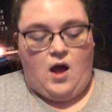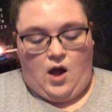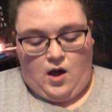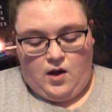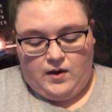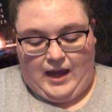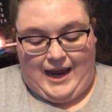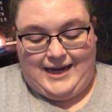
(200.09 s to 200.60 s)

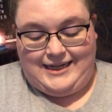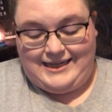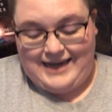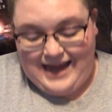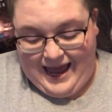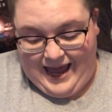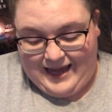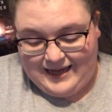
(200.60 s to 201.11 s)
Okay,
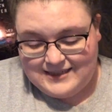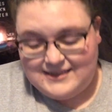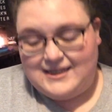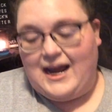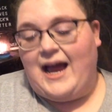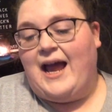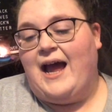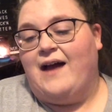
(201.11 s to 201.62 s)
next
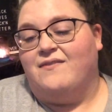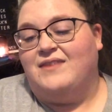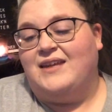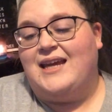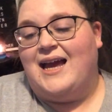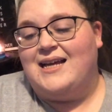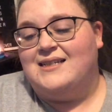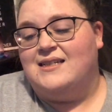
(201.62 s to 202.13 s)
I have
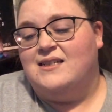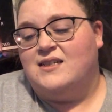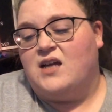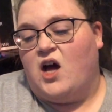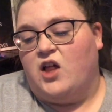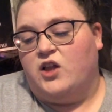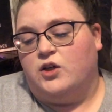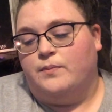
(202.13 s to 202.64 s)
the Essence
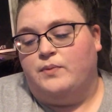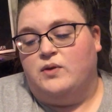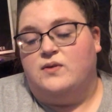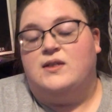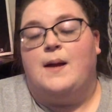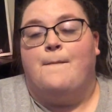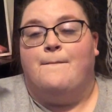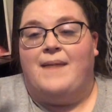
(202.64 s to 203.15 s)
Color
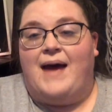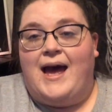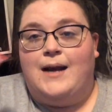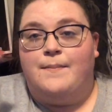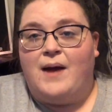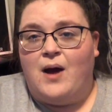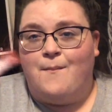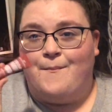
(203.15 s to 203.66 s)
Boost Mad
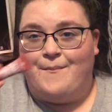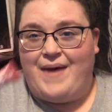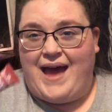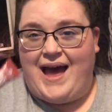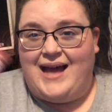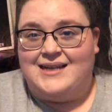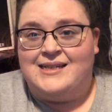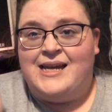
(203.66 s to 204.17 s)
About
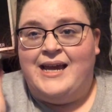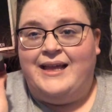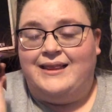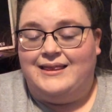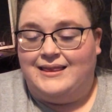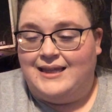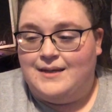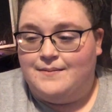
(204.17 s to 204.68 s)
Matte
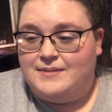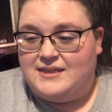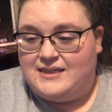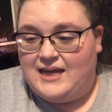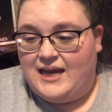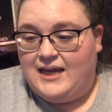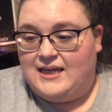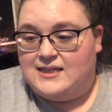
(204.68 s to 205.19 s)

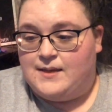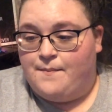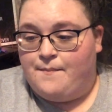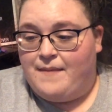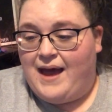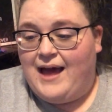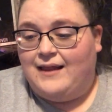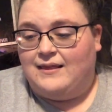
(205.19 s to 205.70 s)
lipstick. It's a
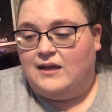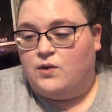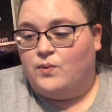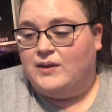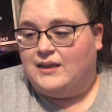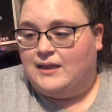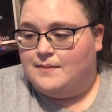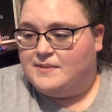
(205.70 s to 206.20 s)
matte
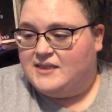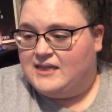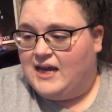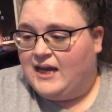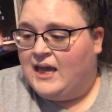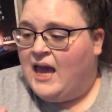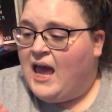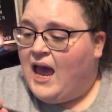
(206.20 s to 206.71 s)
liquid
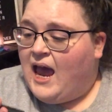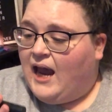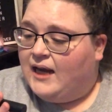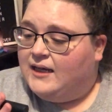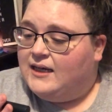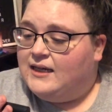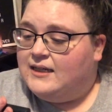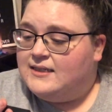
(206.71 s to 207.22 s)
lipstick,
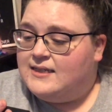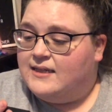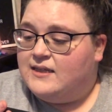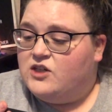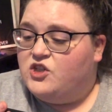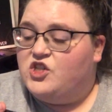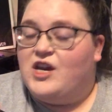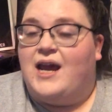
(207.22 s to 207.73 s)
and it is in
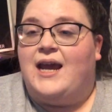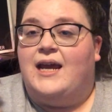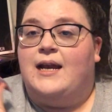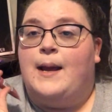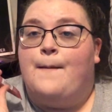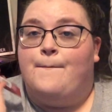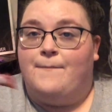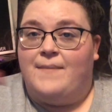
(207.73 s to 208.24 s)
the
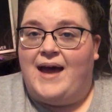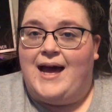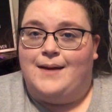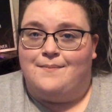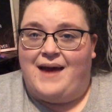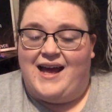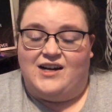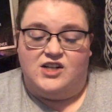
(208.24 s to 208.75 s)
shade Mad
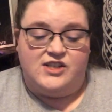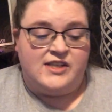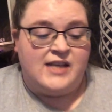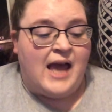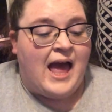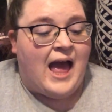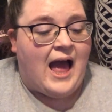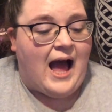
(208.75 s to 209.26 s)
Matters.
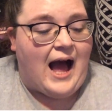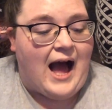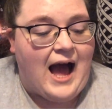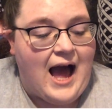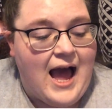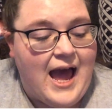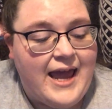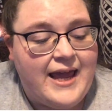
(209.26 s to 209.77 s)

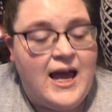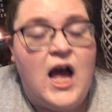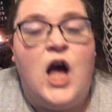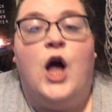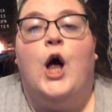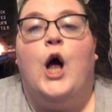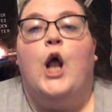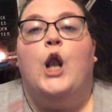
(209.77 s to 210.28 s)
I
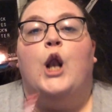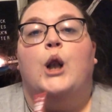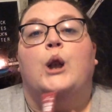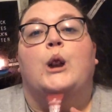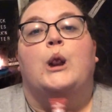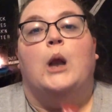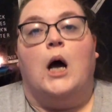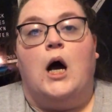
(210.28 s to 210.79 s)

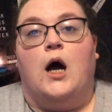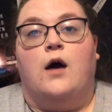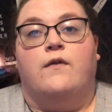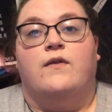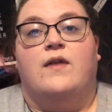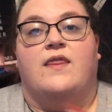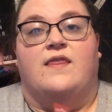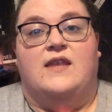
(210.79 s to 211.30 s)

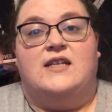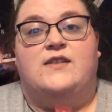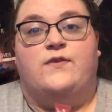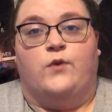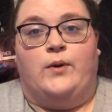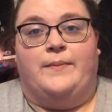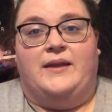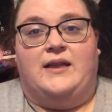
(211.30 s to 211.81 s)
love this
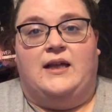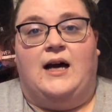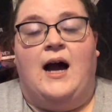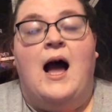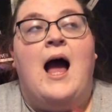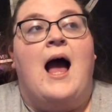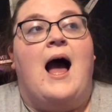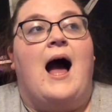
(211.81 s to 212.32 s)
formula.
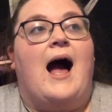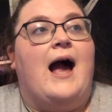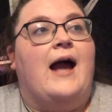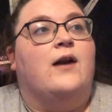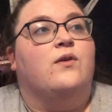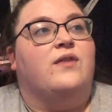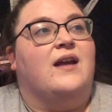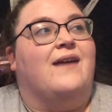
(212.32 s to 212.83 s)
I
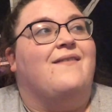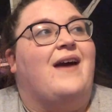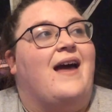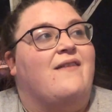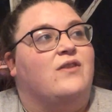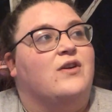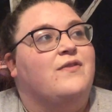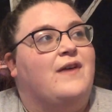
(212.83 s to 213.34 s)
don't think I've
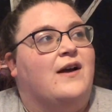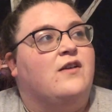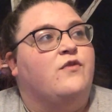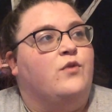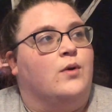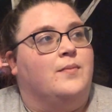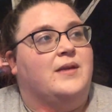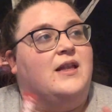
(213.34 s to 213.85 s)
ever found a
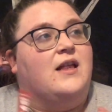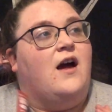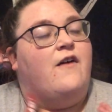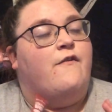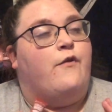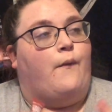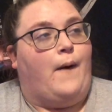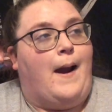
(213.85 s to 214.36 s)
formula
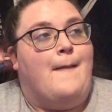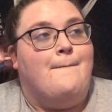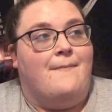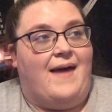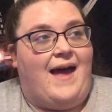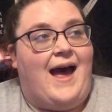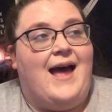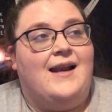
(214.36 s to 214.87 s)
for a
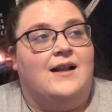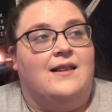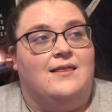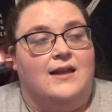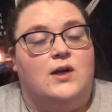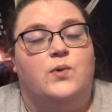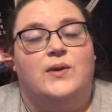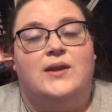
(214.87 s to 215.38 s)
matte
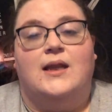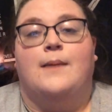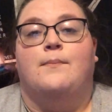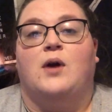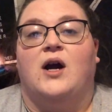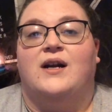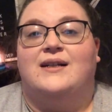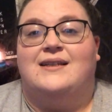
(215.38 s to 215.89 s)
liquid lip
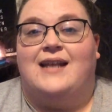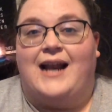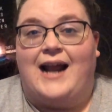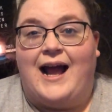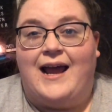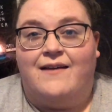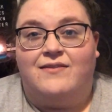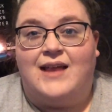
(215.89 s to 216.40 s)
product that
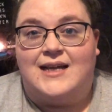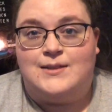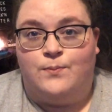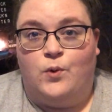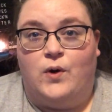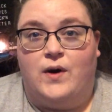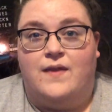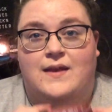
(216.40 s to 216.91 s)
I have liked
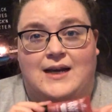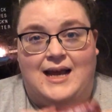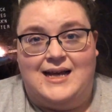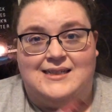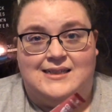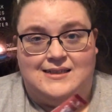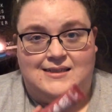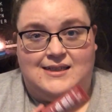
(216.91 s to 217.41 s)
more than
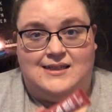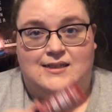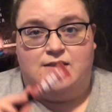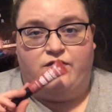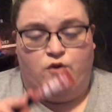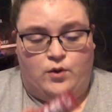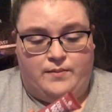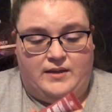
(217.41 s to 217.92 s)
Essence's
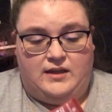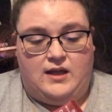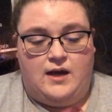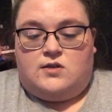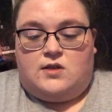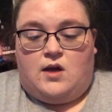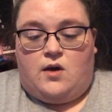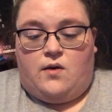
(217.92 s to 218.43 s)
formula.
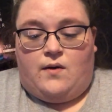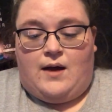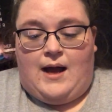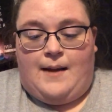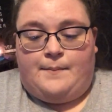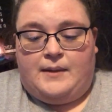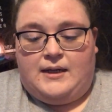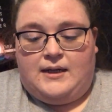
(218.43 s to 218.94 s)
So
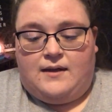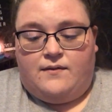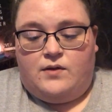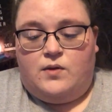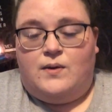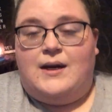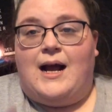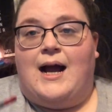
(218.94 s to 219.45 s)
I'm gonna give
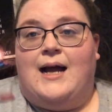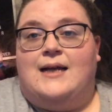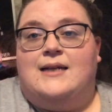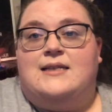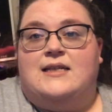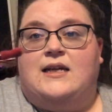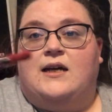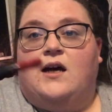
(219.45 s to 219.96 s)
you an
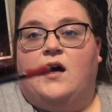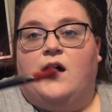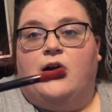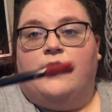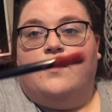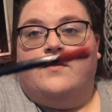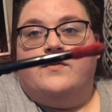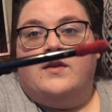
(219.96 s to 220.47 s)
idea
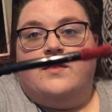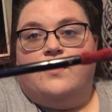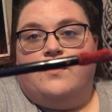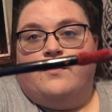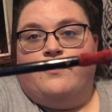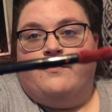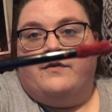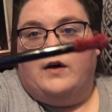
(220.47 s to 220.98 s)
of the
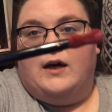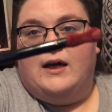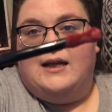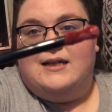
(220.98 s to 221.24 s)
foot.